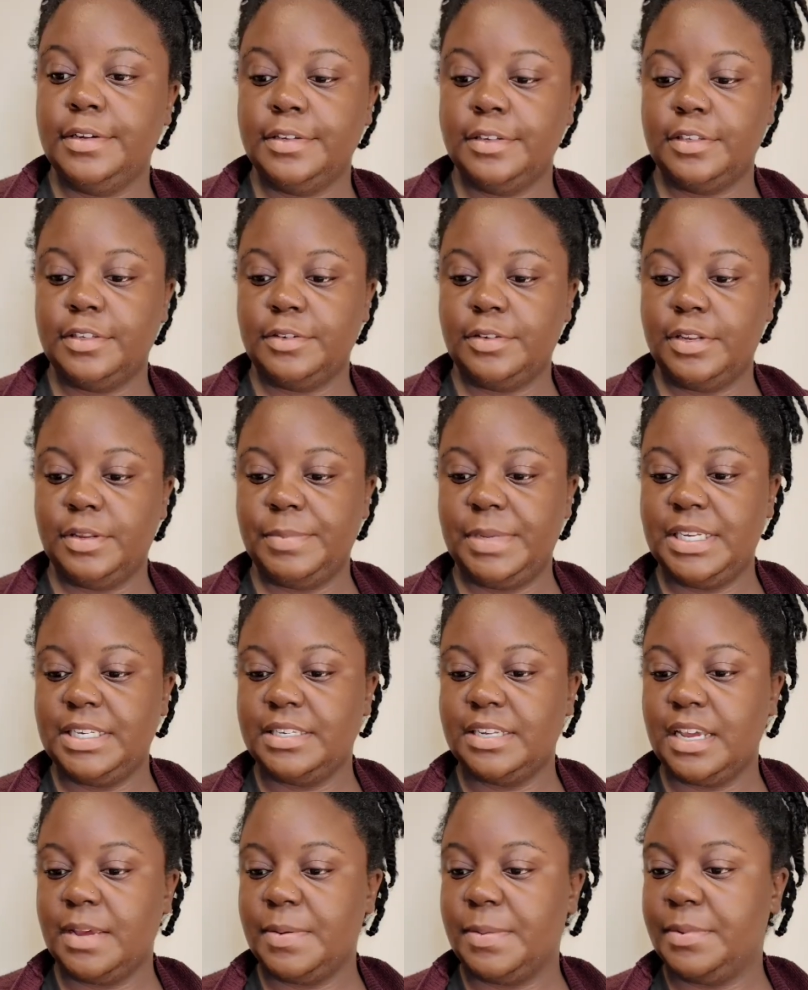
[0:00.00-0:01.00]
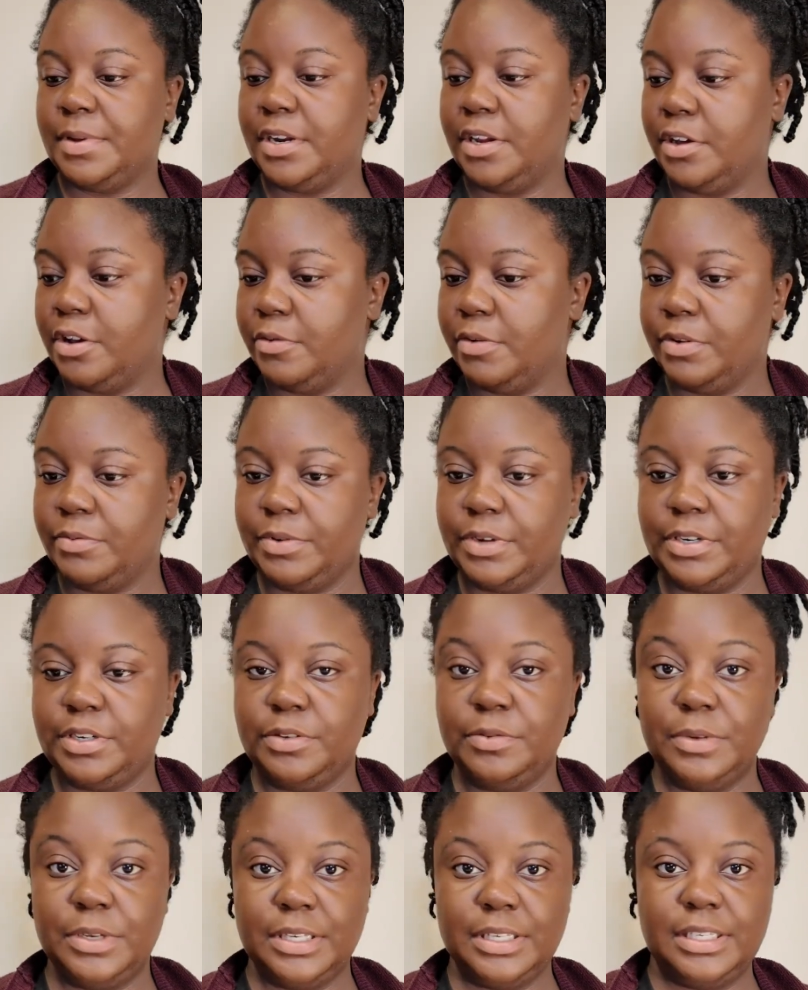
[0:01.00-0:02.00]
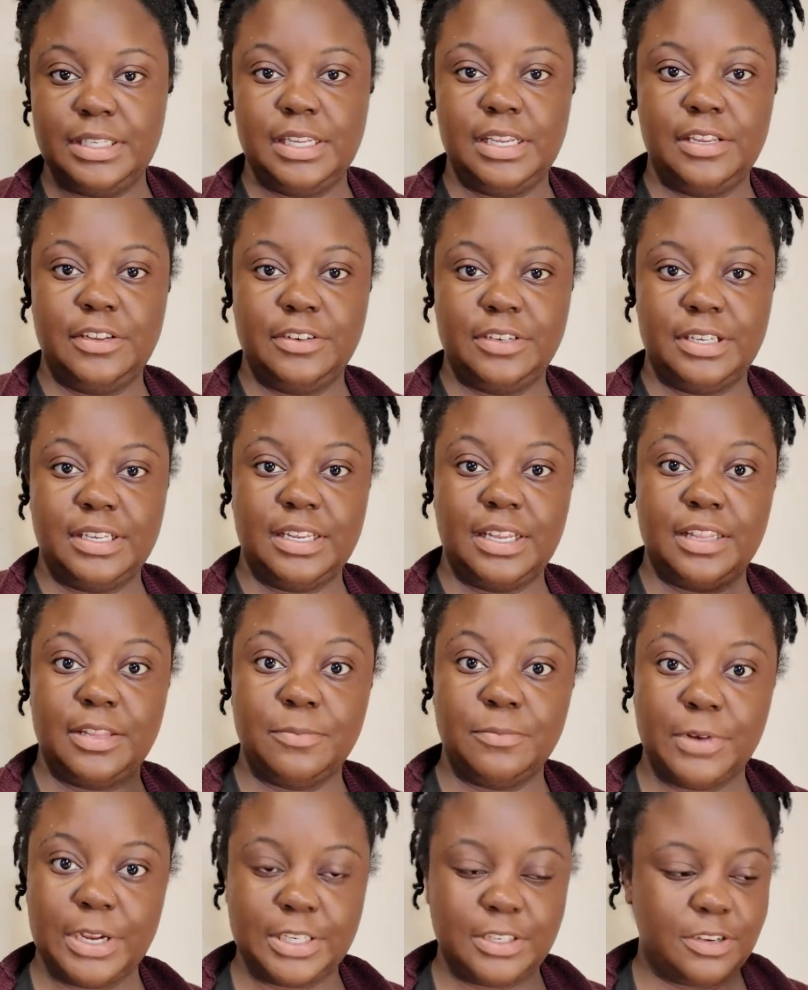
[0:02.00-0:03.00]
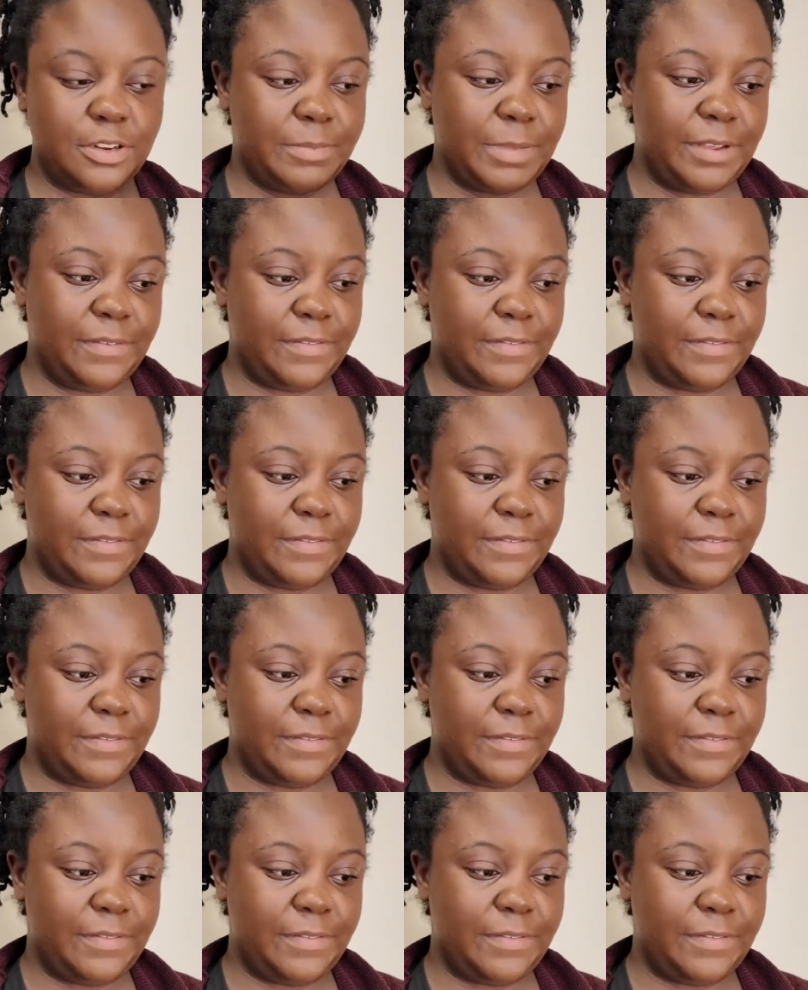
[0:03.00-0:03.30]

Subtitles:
So in the meantime, I'm going to go in with 2 concealers and let them rest on my